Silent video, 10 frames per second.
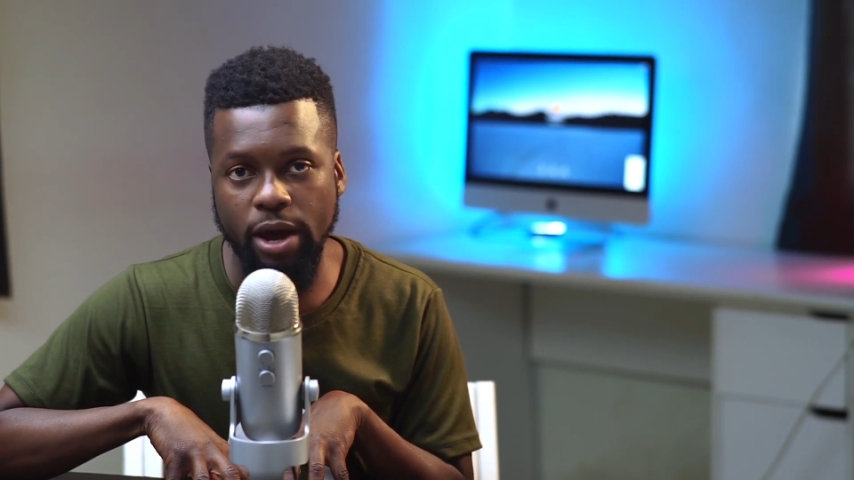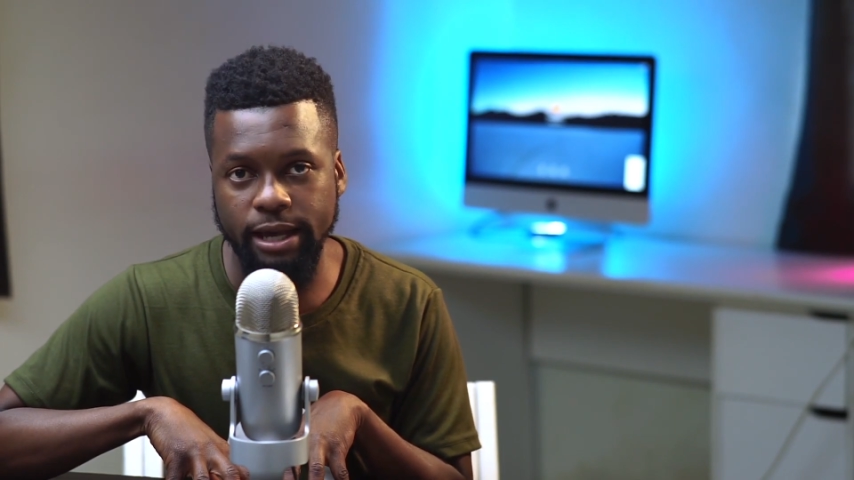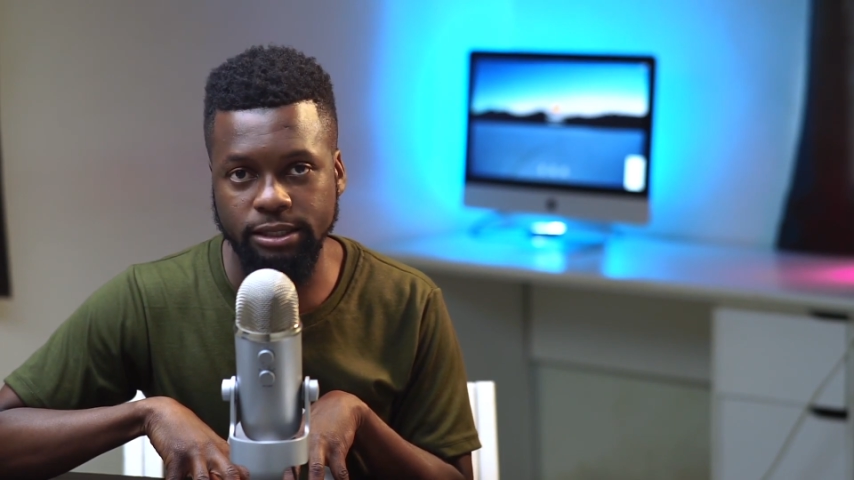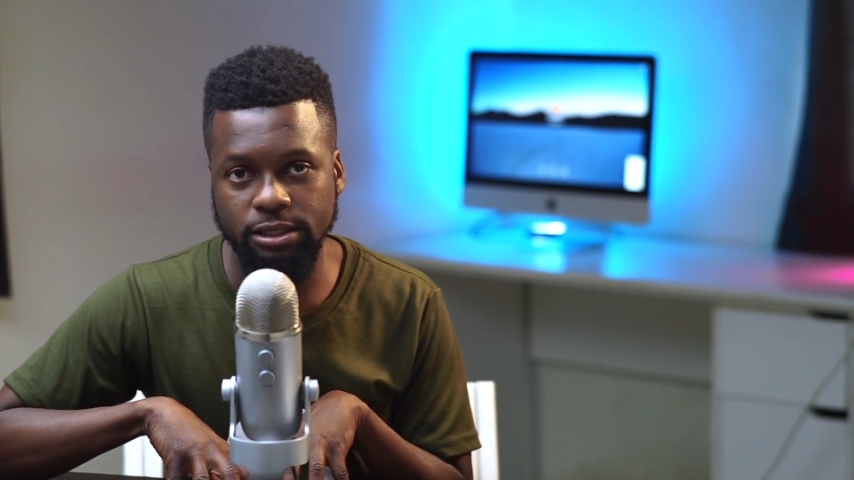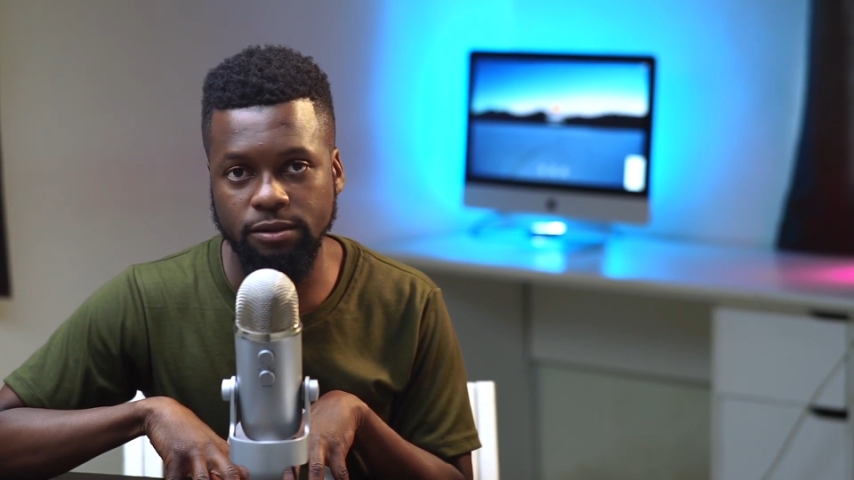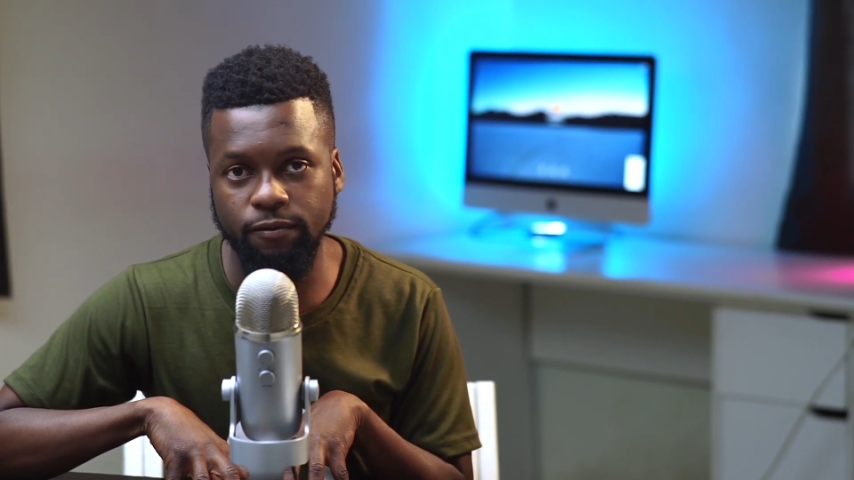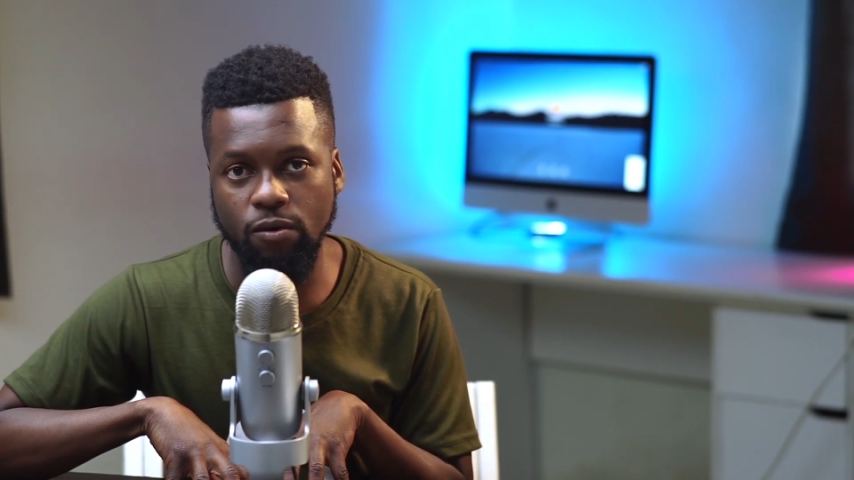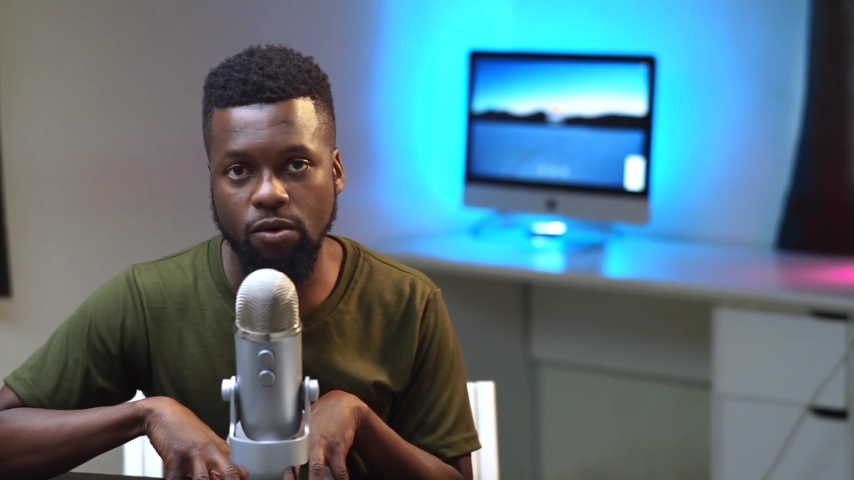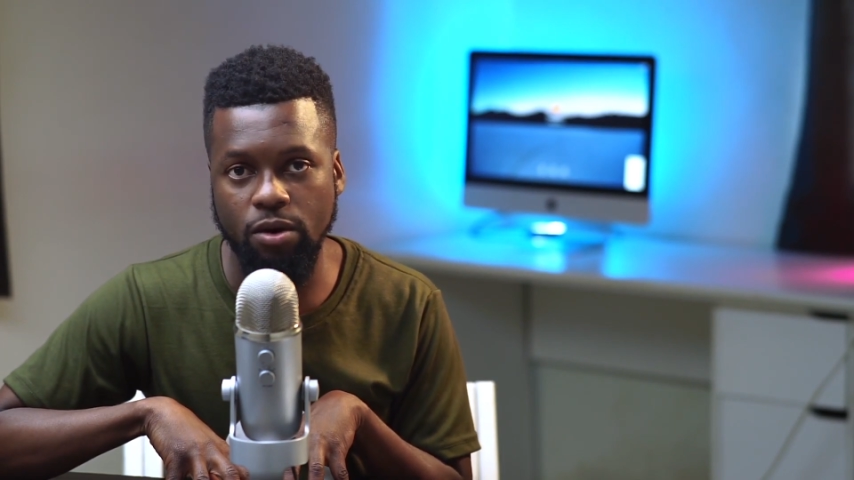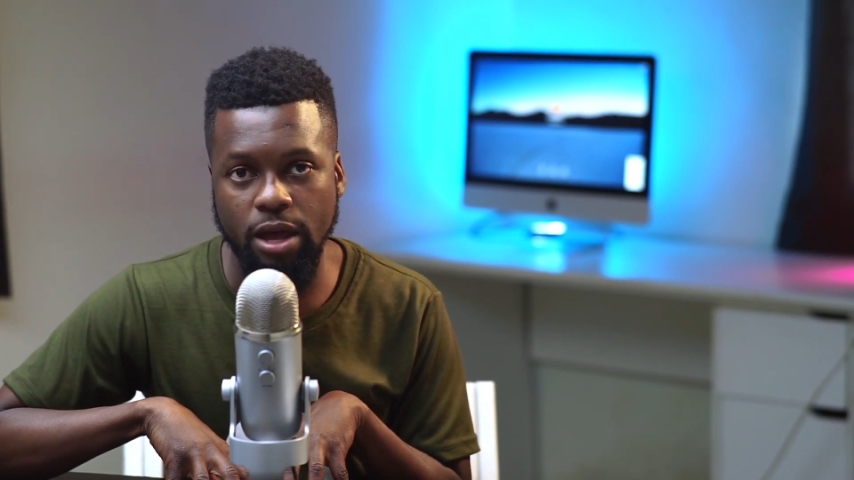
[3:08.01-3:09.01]
assets
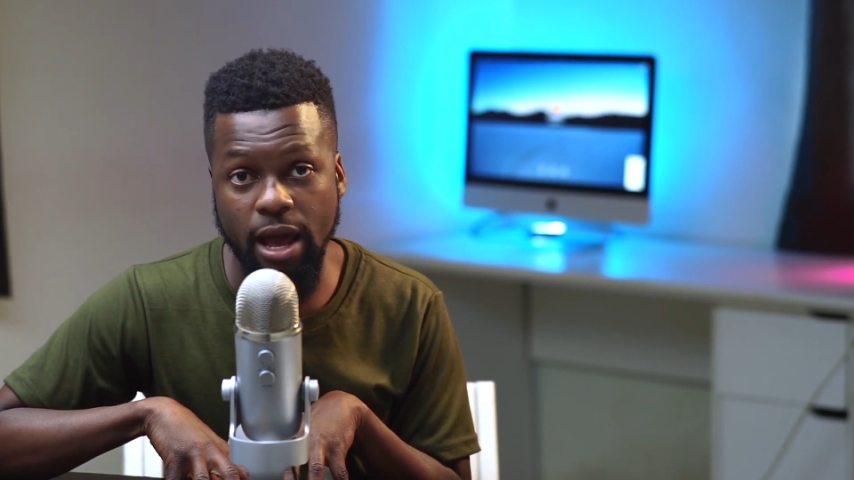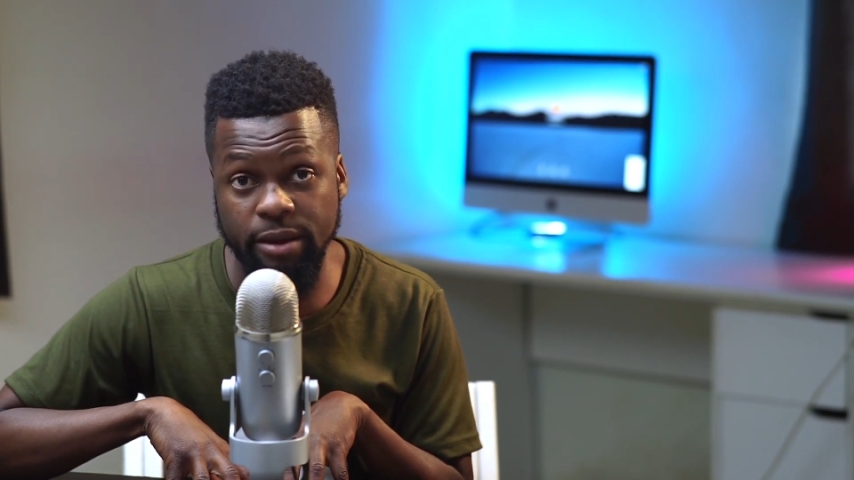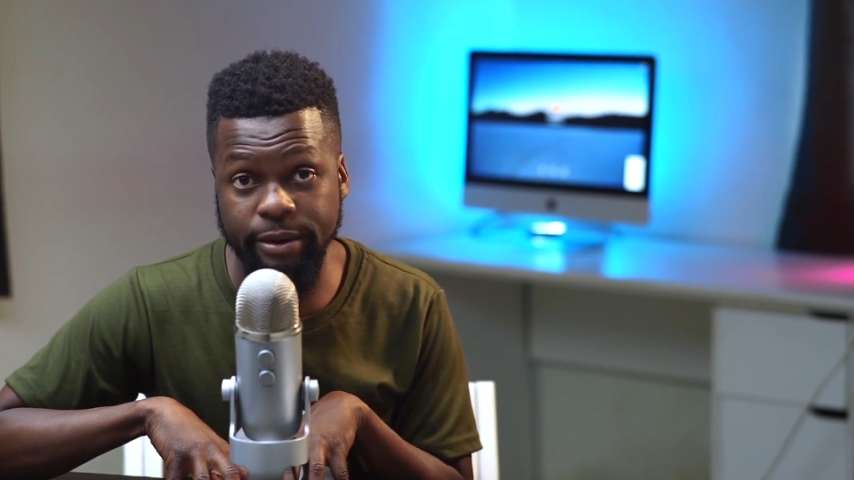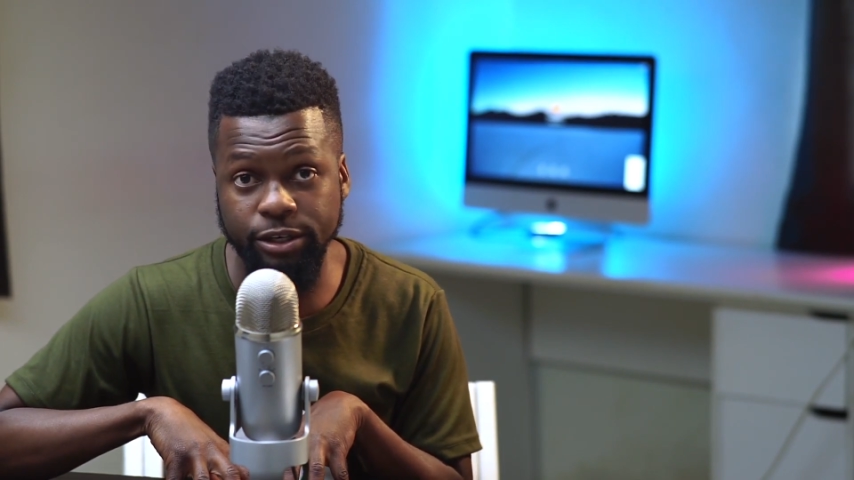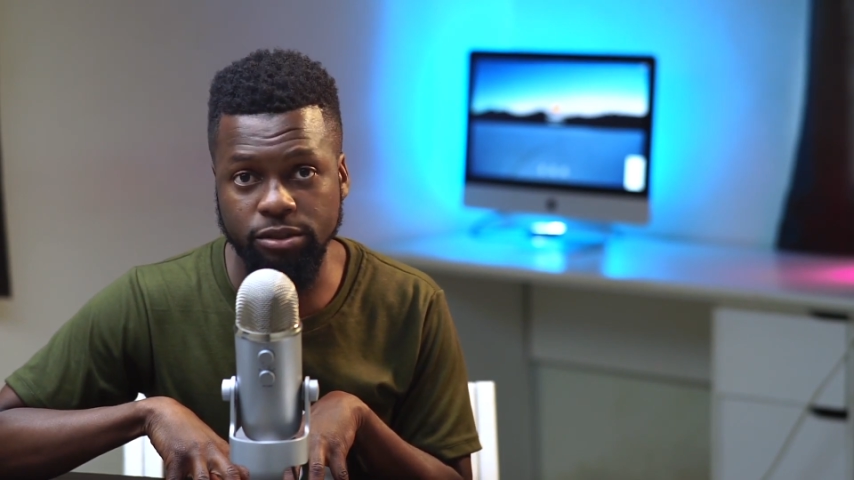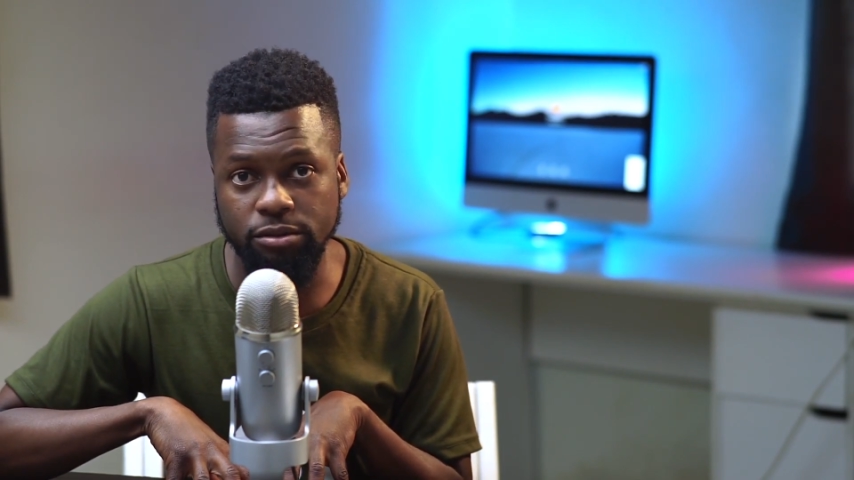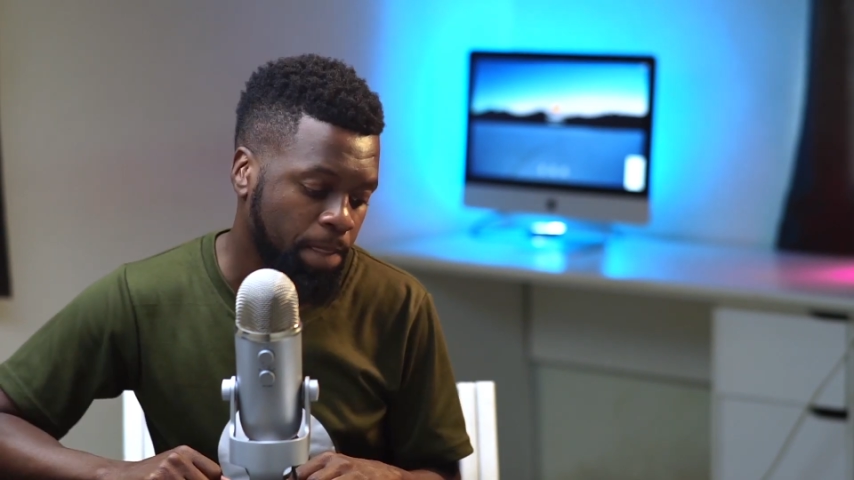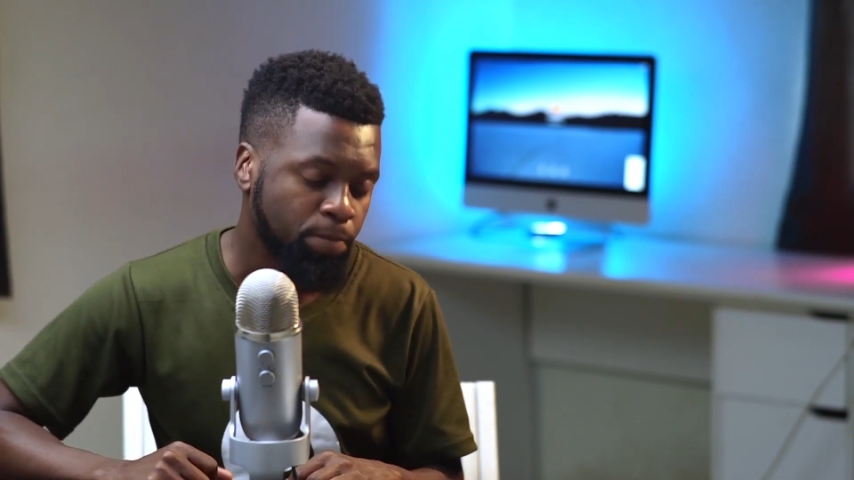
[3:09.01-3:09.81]
for animation.